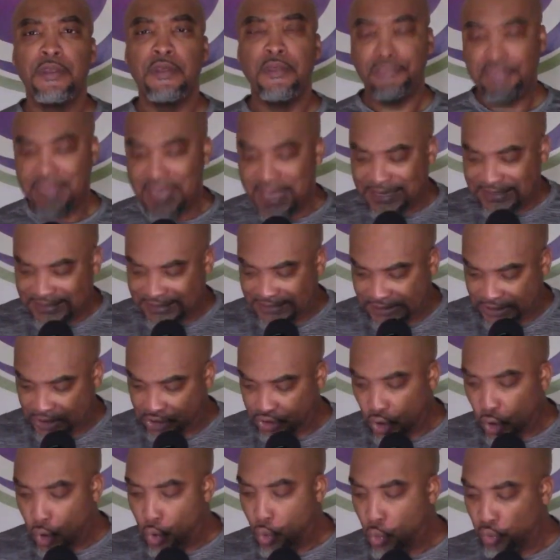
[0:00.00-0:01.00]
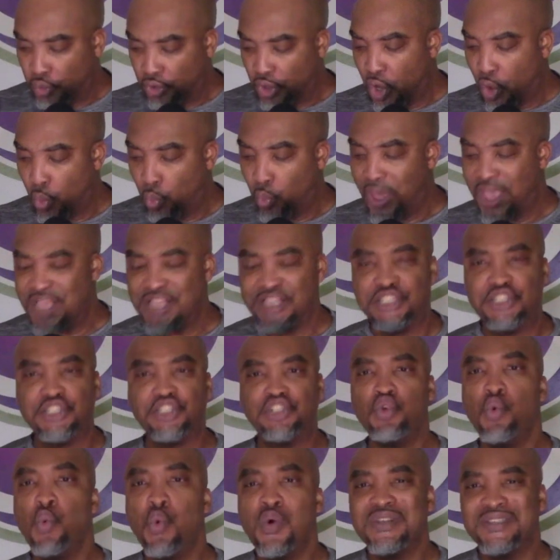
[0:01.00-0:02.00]
that stone away.
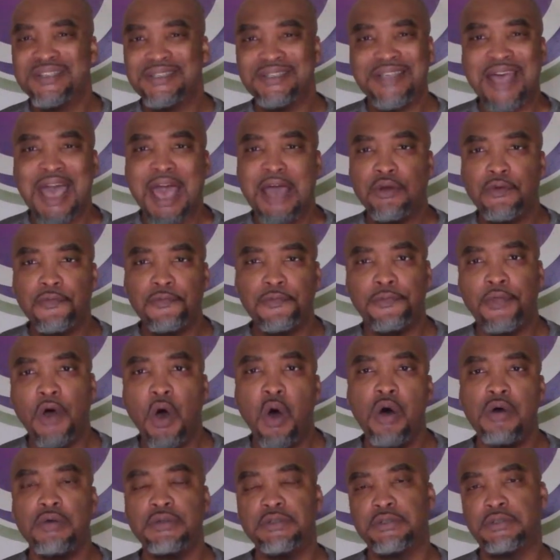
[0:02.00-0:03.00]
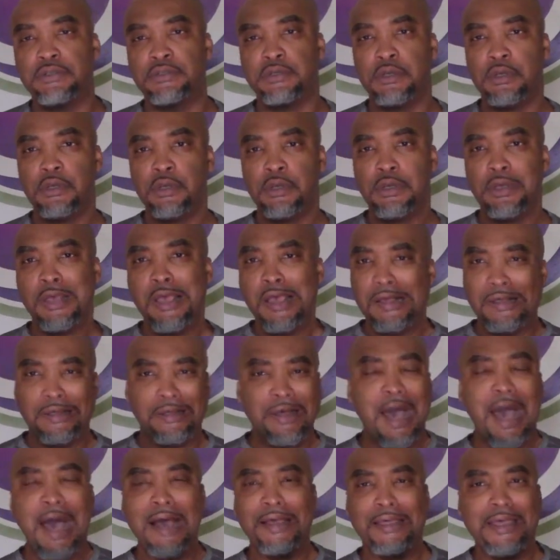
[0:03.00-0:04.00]
Suicidal thoughts,
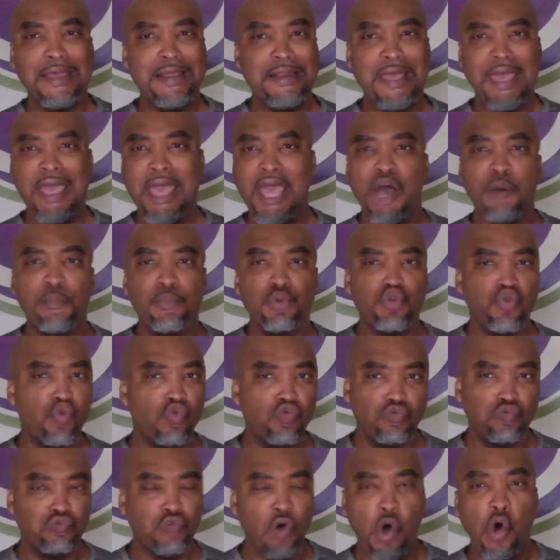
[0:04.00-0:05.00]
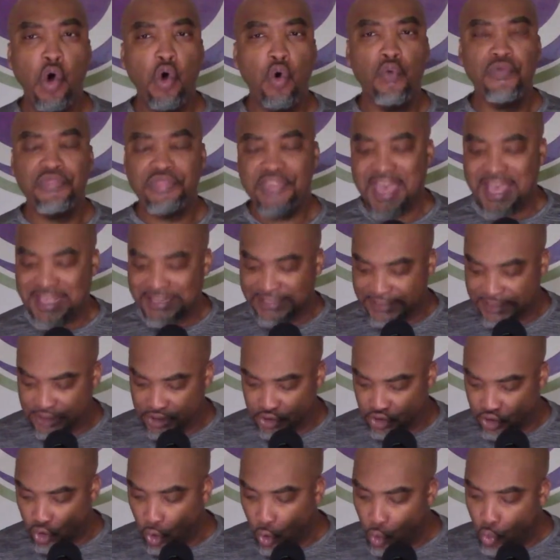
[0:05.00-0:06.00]
God can help you roll that
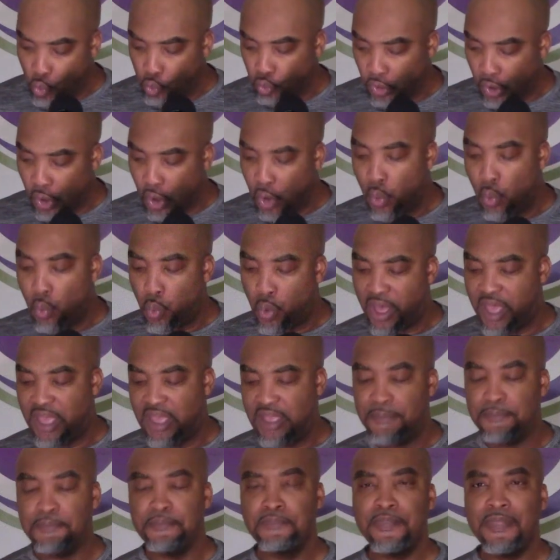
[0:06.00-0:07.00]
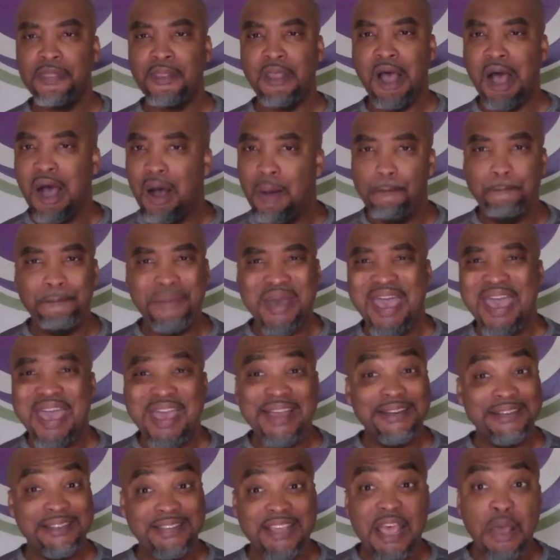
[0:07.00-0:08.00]
stone away. A
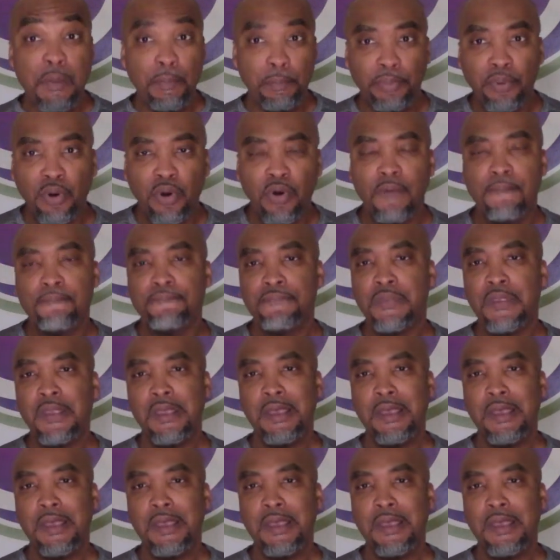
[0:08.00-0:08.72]
bad temper,